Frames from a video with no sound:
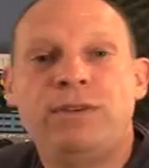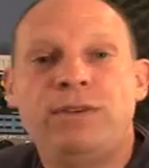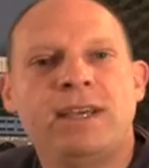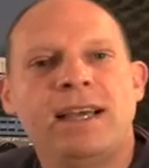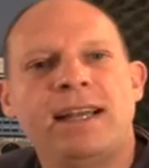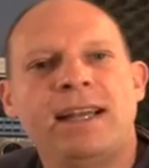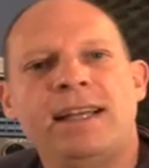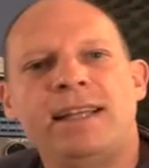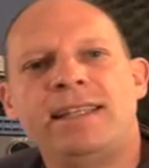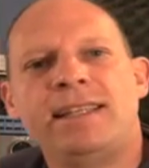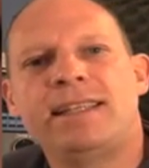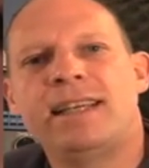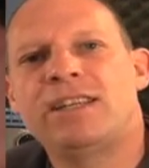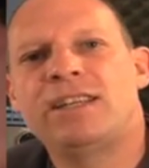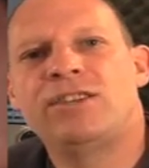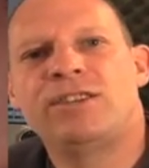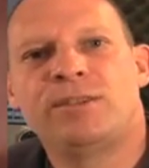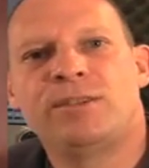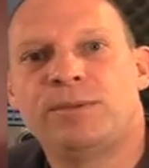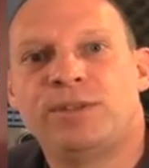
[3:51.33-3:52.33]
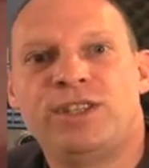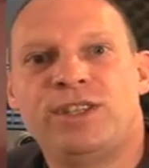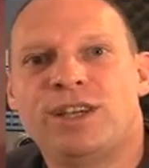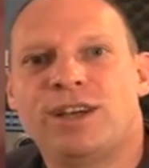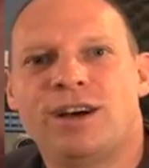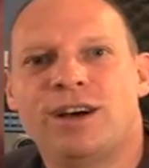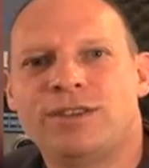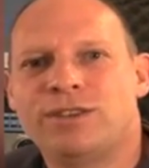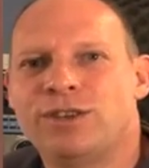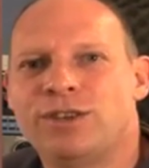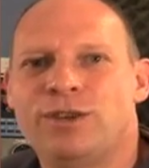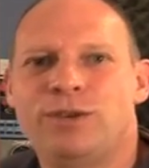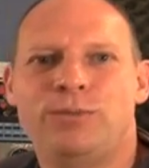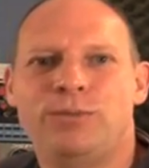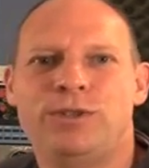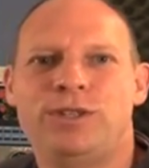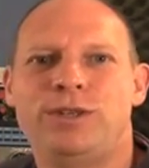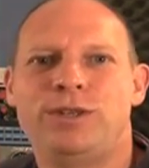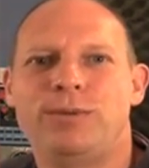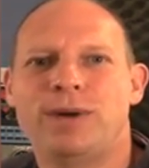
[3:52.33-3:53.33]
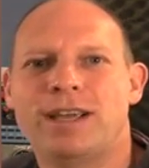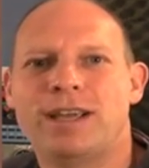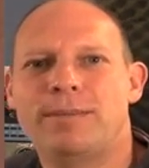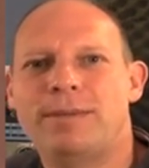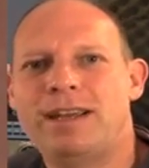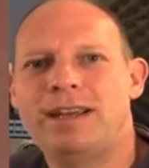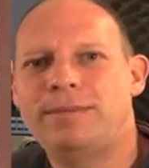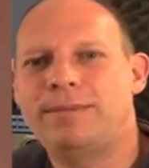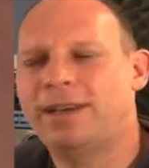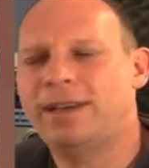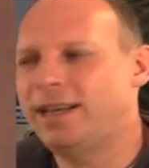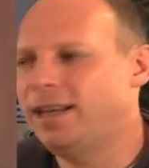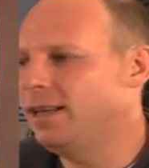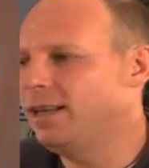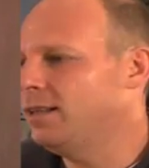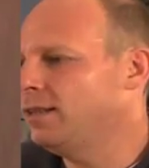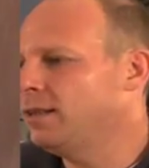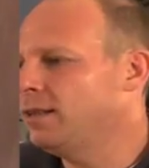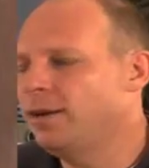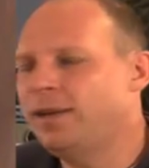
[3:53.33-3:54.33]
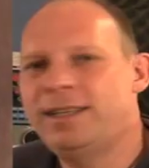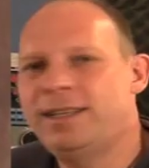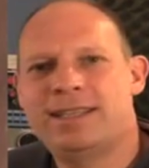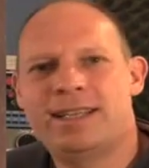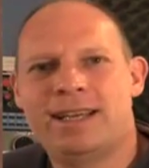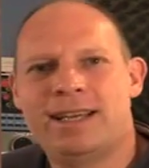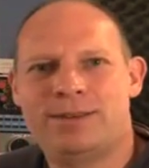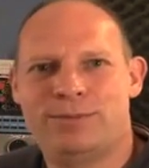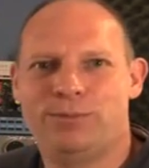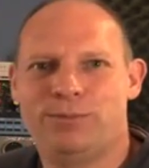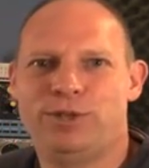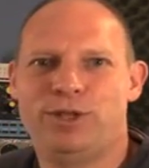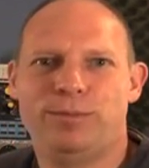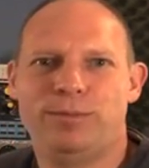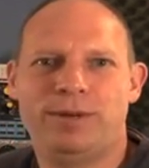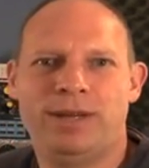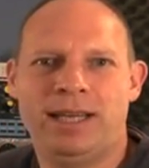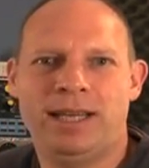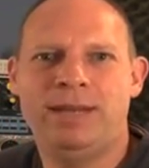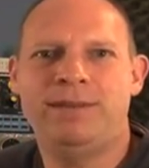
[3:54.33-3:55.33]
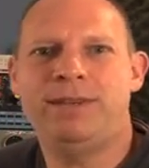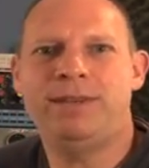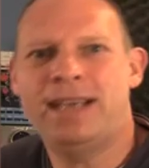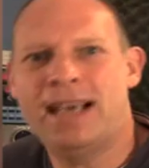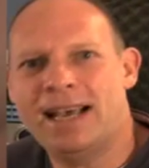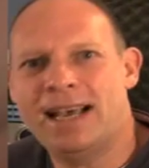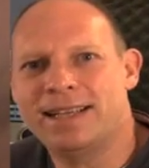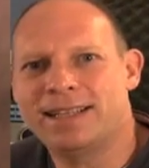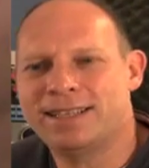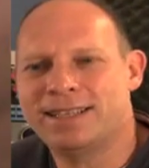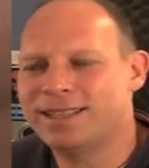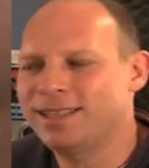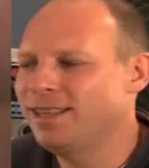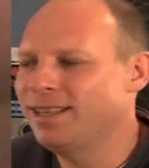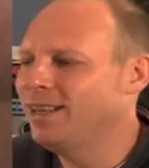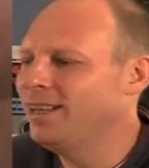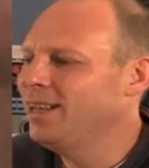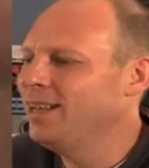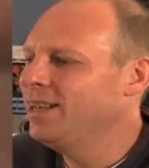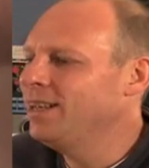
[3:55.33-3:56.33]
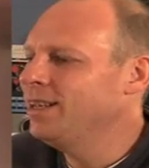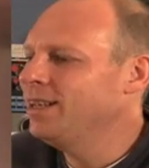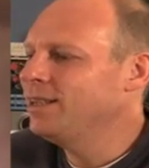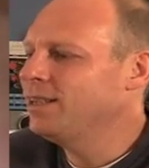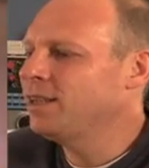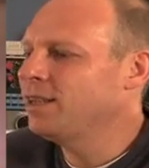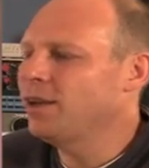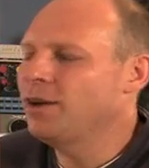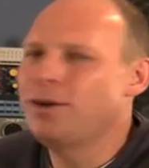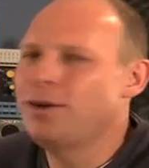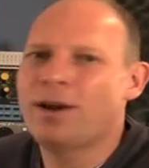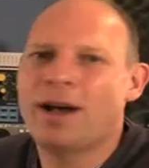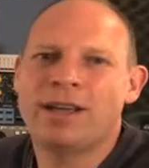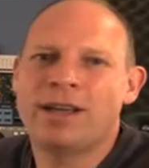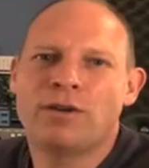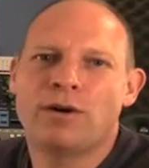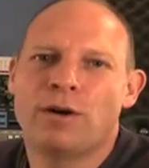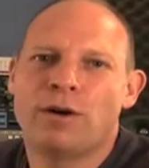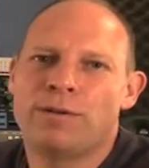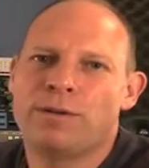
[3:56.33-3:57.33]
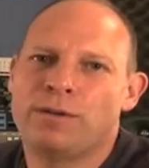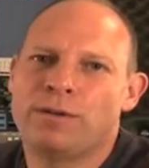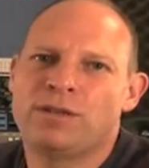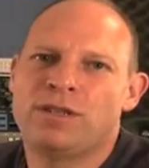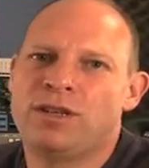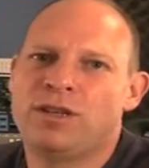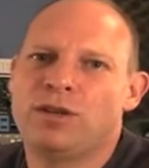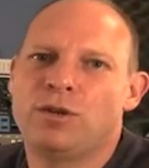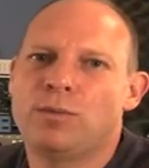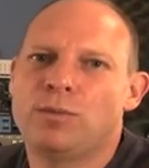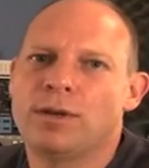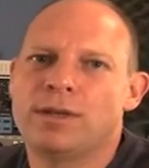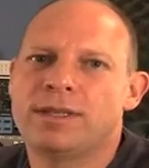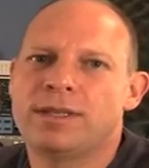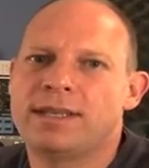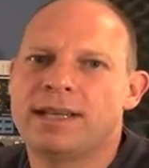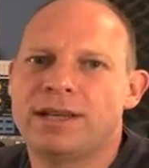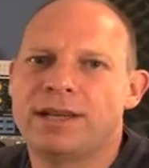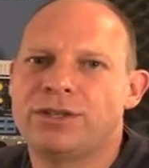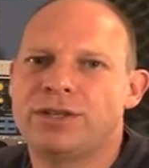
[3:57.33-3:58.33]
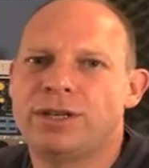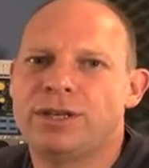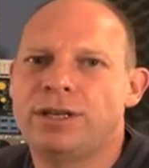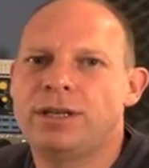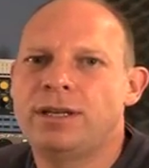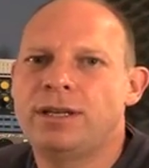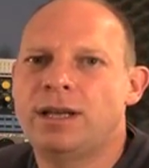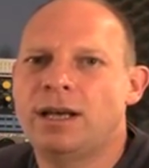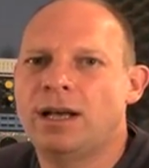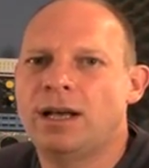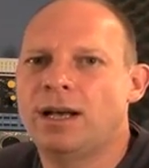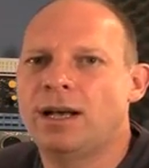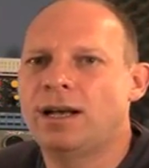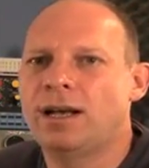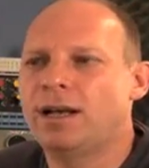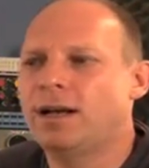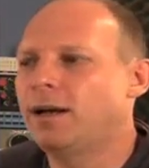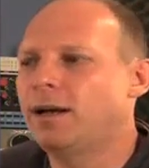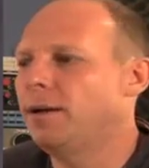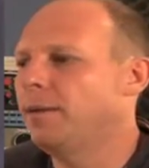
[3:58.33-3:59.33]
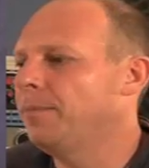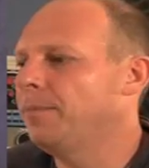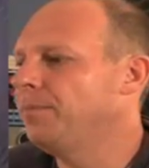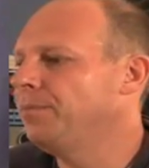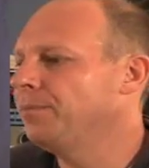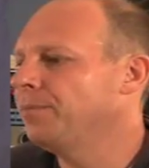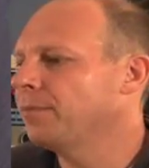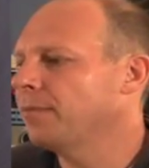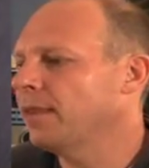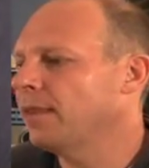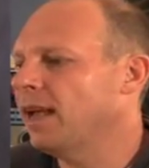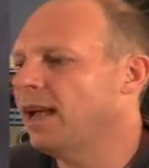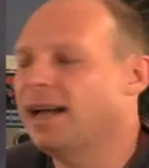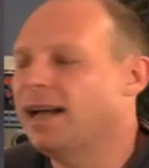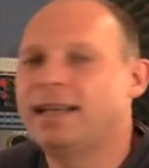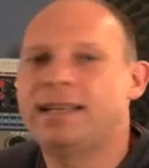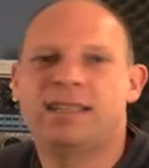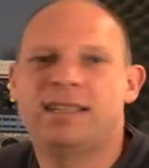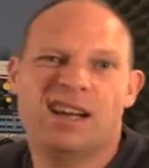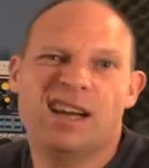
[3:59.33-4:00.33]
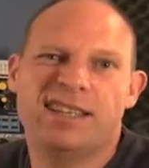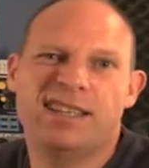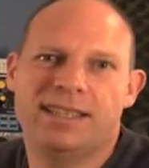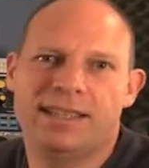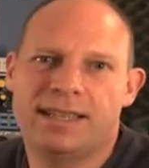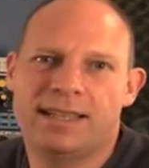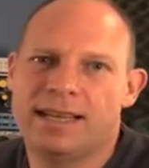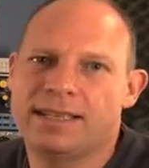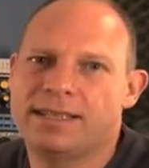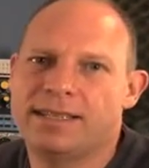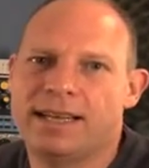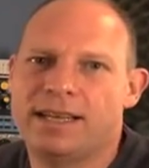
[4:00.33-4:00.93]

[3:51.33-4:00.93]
If you get any sessions which you can't do, would you recommend me? So he said, would you believe? Yes. So I got offered to do one session, and I did that